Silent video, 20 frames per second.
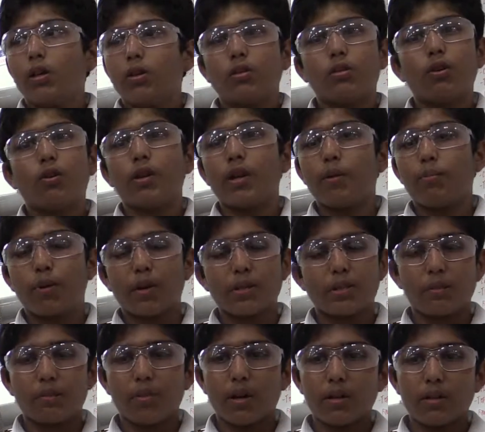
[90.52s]
Don't need
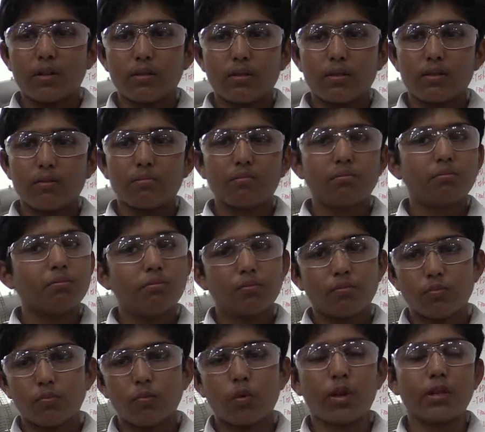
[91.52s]
pressing buttons,
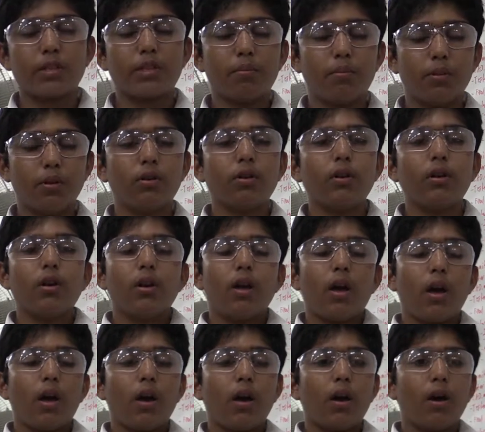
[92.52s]
quite simple.
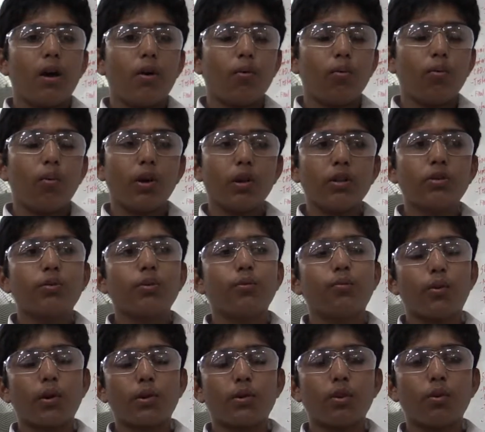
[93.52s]
What else we've
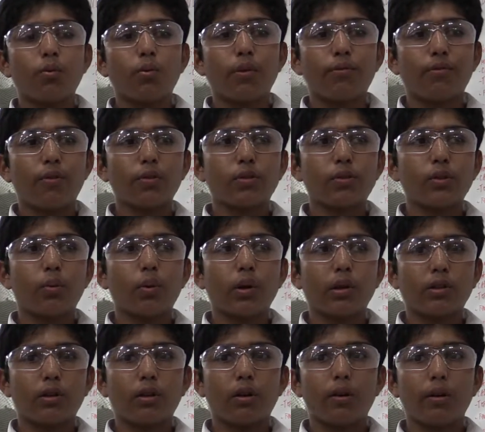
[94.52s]
worked on? We've also
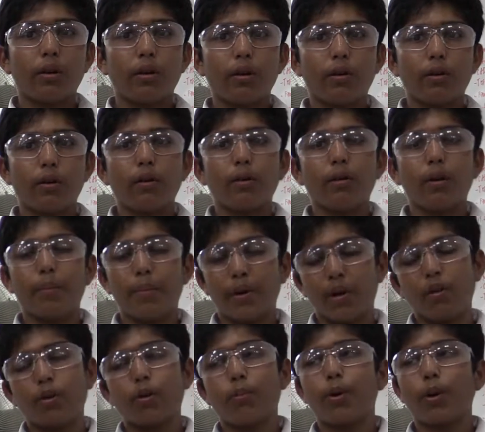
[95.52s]
worked a bit
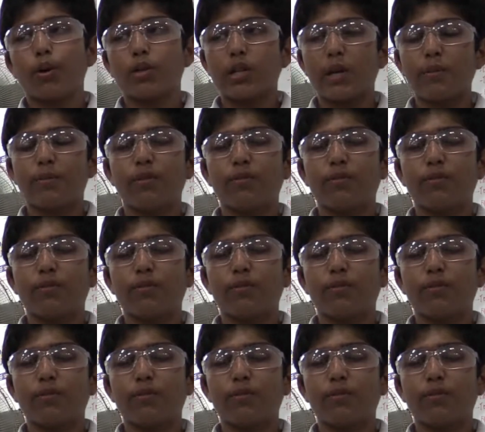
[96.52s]
on the prototype